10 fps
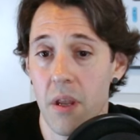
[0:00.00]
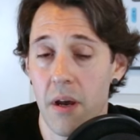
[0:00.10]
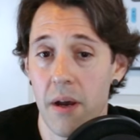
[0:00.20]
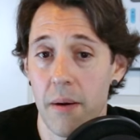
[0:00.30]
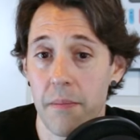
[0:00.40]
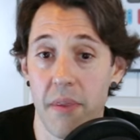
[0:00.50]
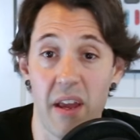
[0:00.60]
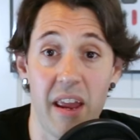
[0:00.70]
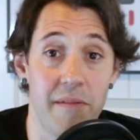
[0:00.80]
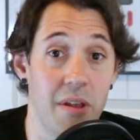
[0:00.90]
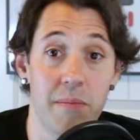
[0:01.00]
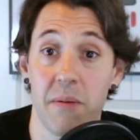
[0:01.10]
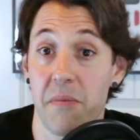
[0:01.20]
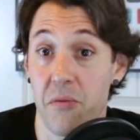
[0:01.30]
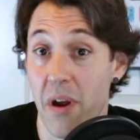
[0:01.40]
That gave them
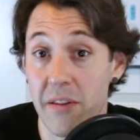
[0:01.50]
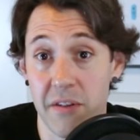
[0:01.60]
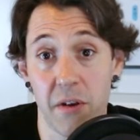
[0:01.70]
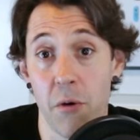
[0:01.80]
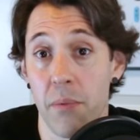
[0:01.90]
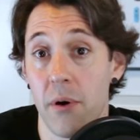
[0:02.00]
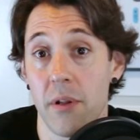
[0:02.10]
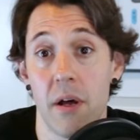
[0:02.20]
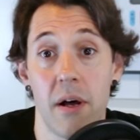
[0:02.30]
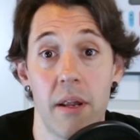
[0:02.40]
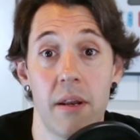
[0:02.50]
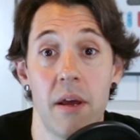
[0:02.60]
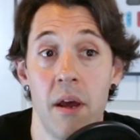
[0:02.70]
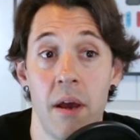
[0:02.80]
some threads to go pull on.